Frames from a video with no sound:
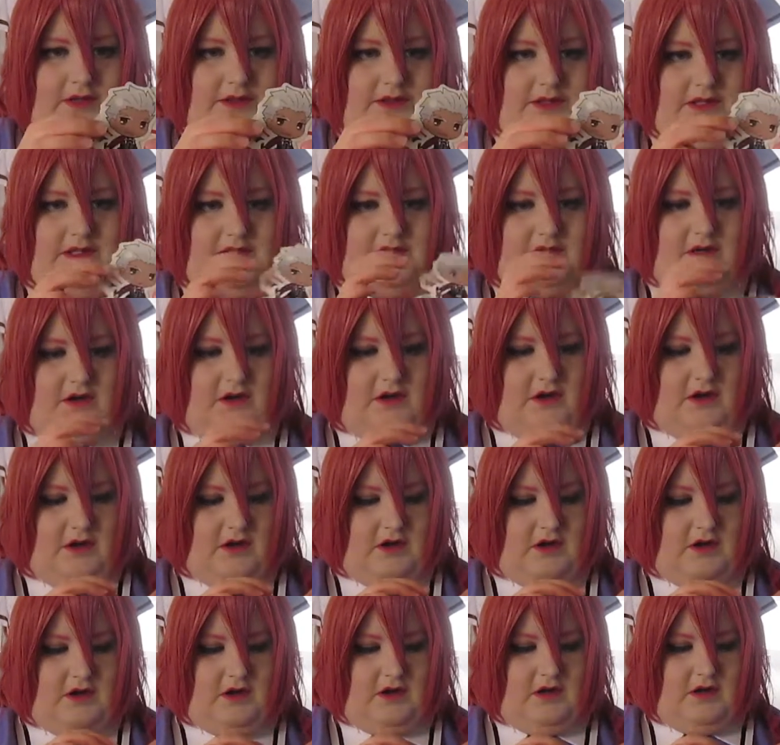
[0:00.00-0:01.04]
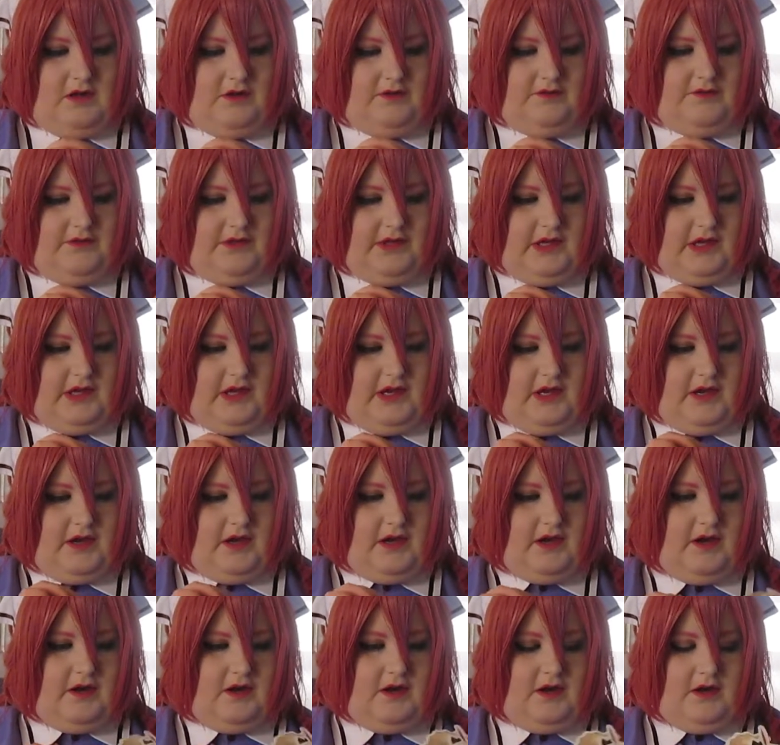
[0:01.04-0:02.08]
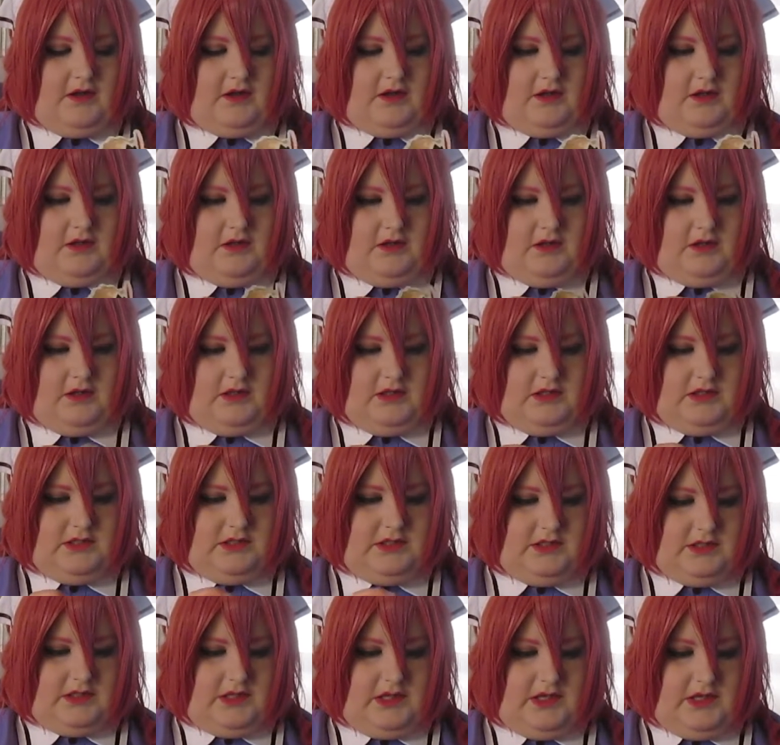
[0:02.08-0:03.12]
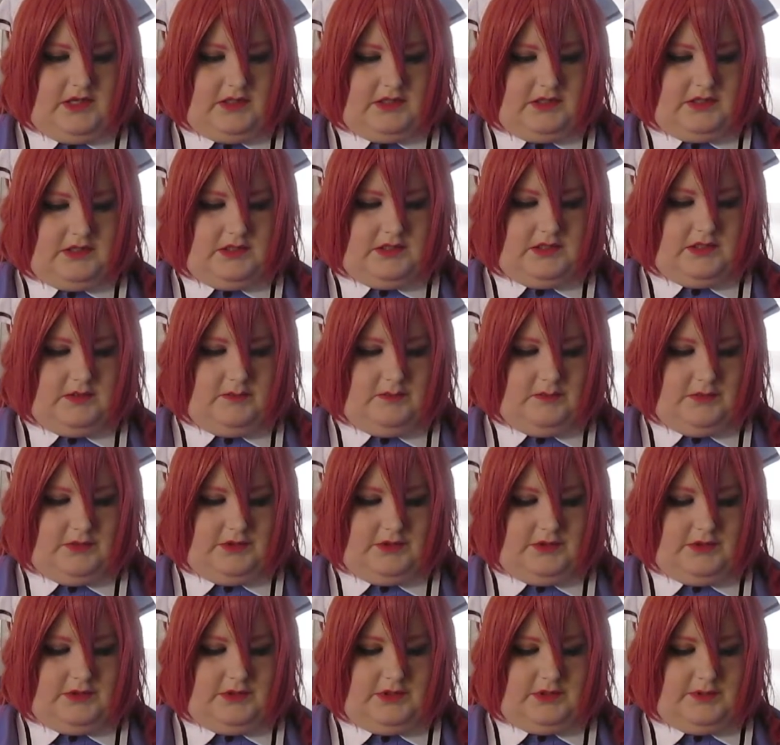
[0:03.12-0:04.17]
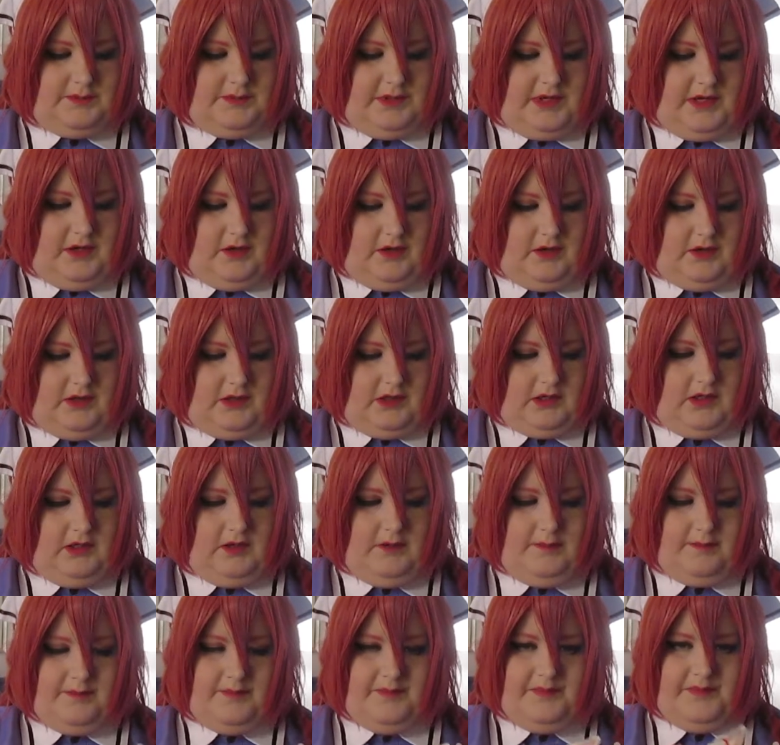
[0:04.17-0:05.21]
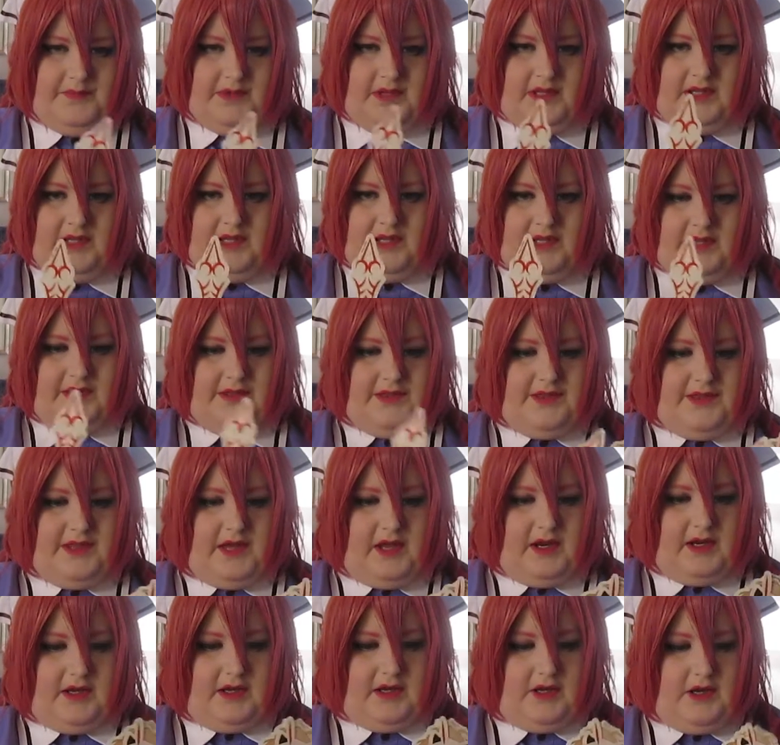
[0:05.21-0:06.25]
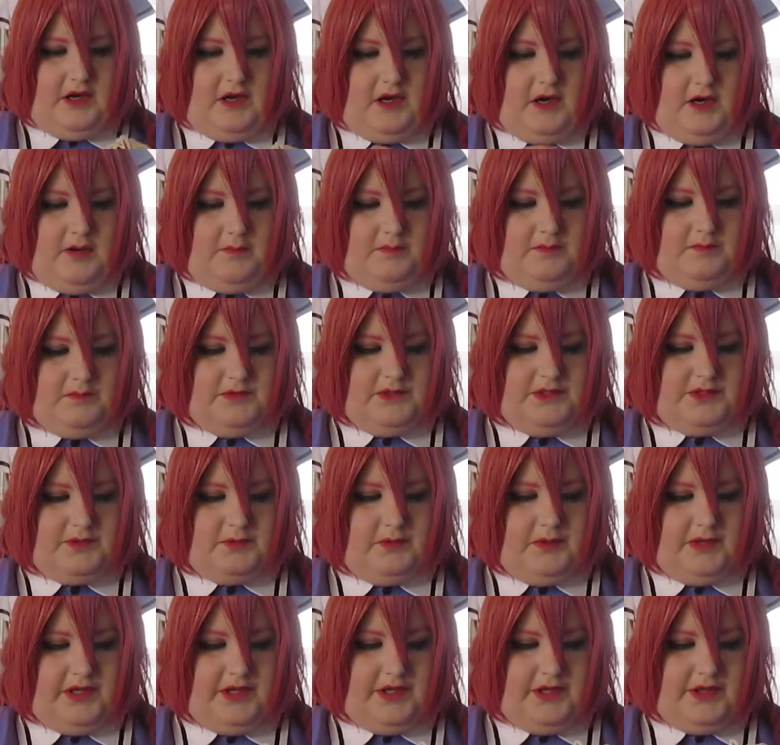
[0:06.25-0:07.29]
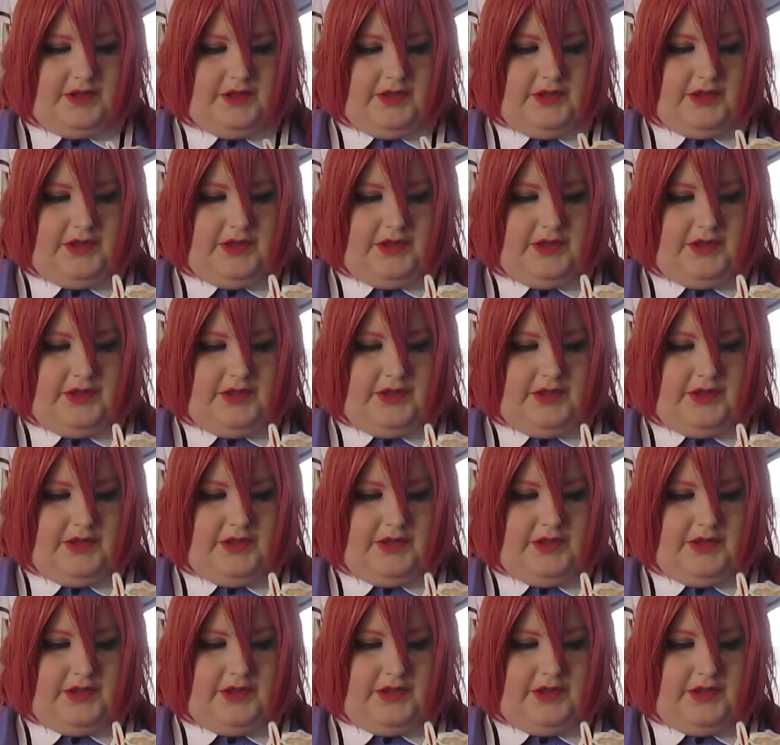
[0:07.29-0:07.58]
these are all of the characters and symbols, apparently that it comes with.